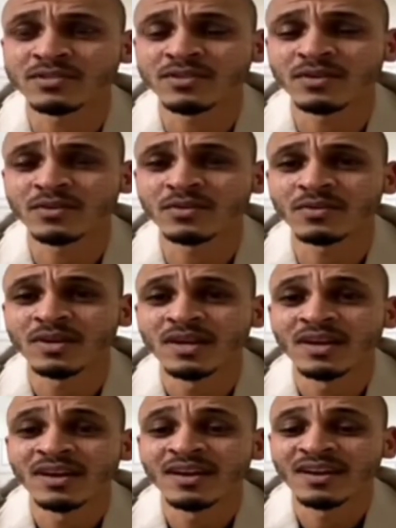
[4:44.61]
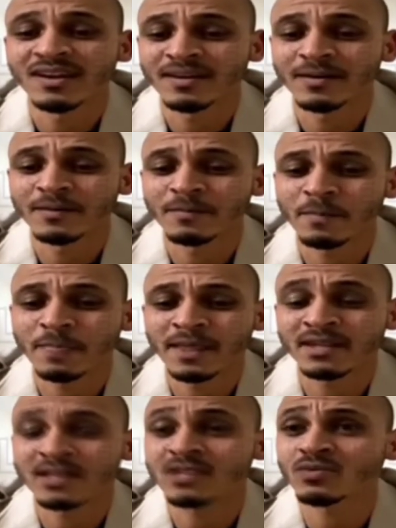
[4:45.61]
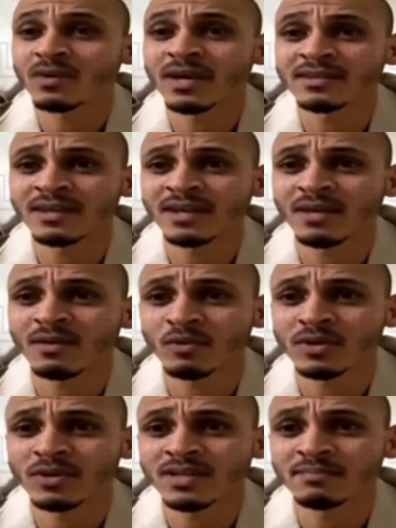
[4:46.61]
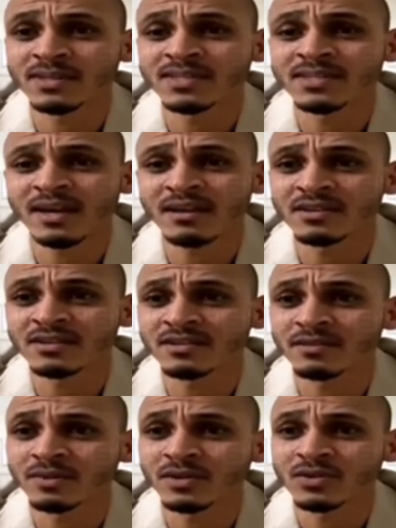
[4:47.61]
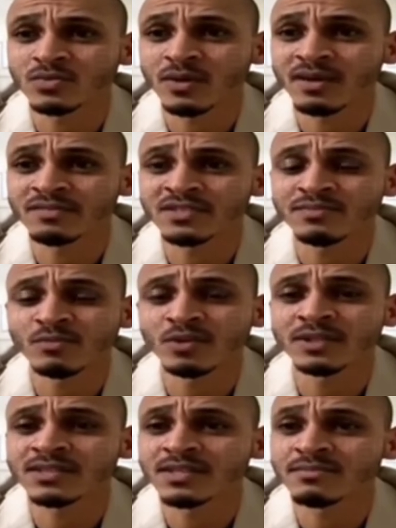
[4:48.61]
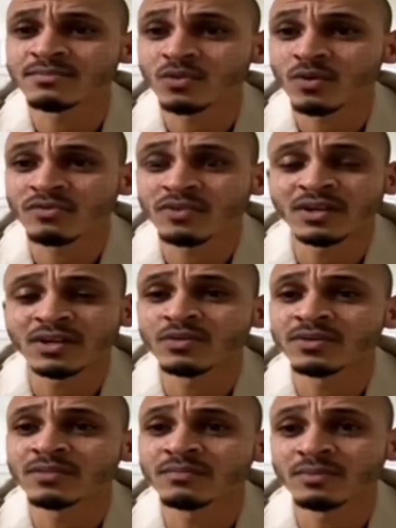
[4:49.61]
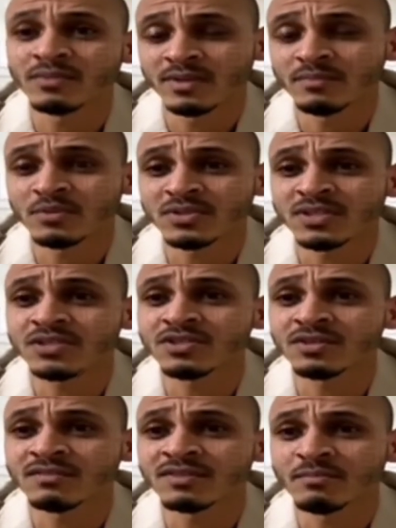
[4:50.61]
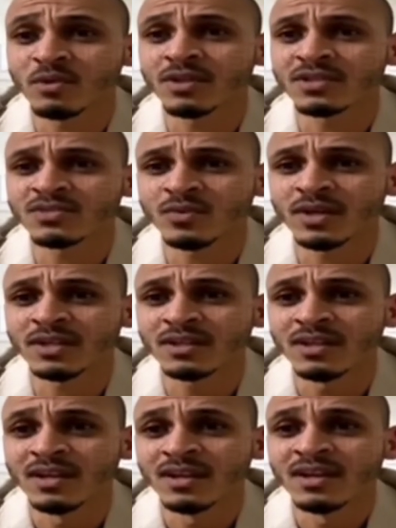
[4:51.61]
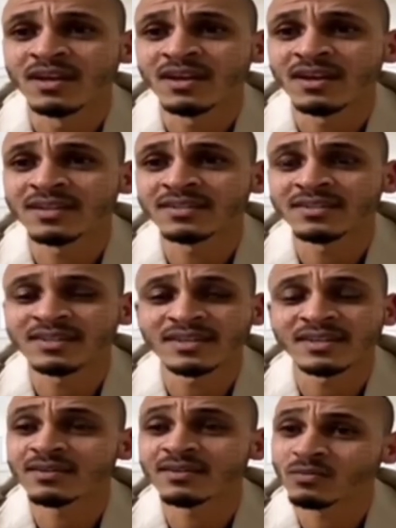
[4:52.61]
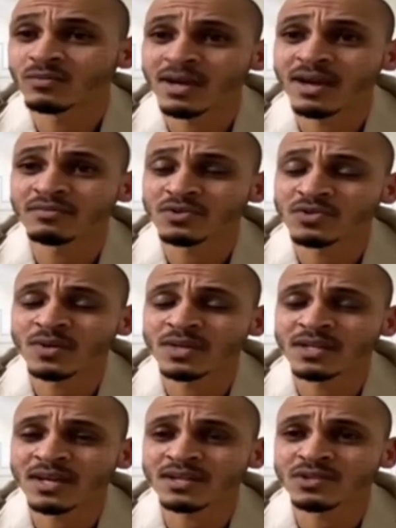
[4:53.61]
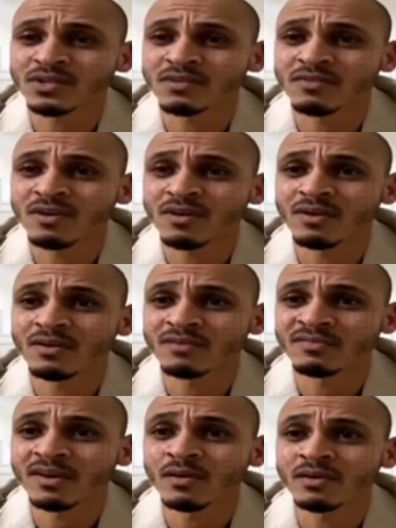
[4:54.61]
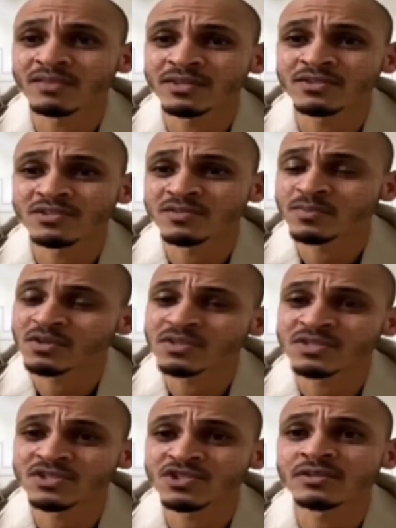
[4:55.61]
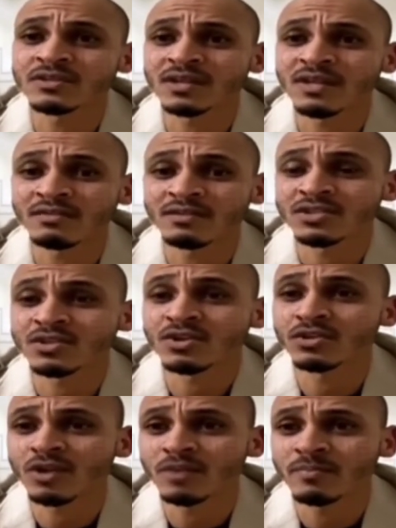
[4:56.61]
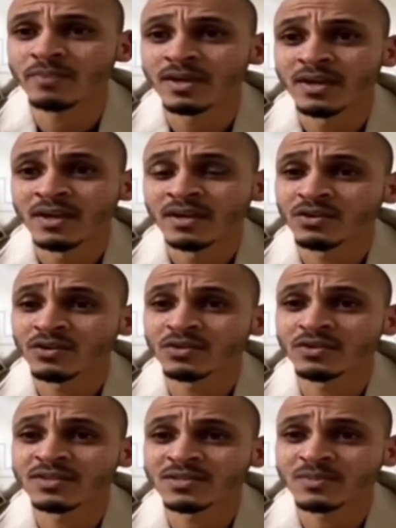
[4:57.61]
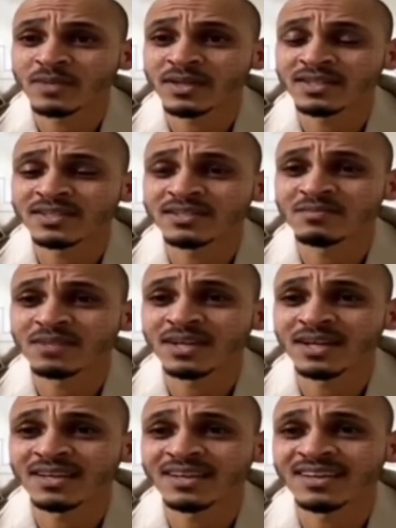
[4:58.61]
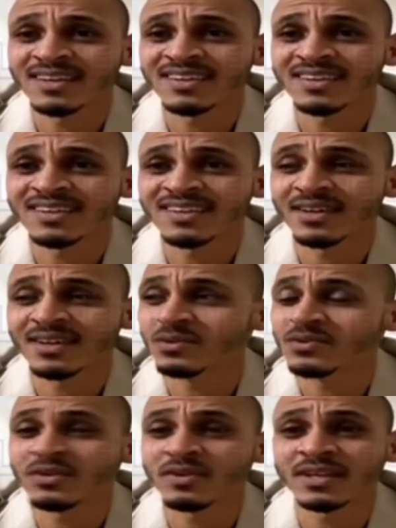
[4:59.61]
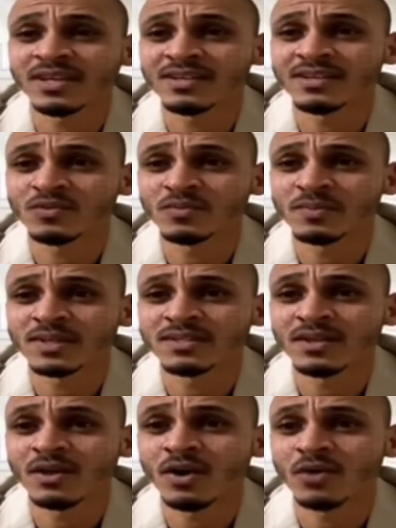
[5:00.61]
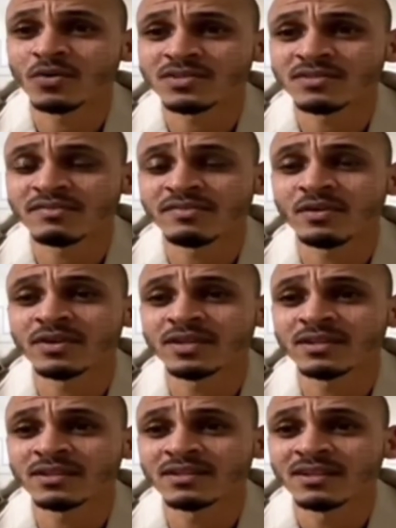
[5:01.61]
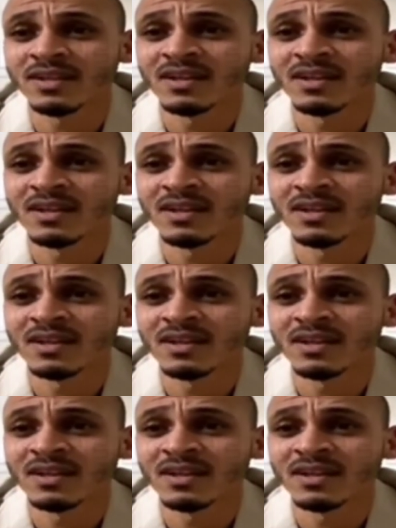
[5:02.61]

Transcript: So that's why I think our boys are a bit tired, because we have the smaller teams who are really good in possession of the ball as well. And we have to sweat actually for our victories, because the general level has gone up. You don't expect a team like Equatorial Guinea to beat the host 4-0.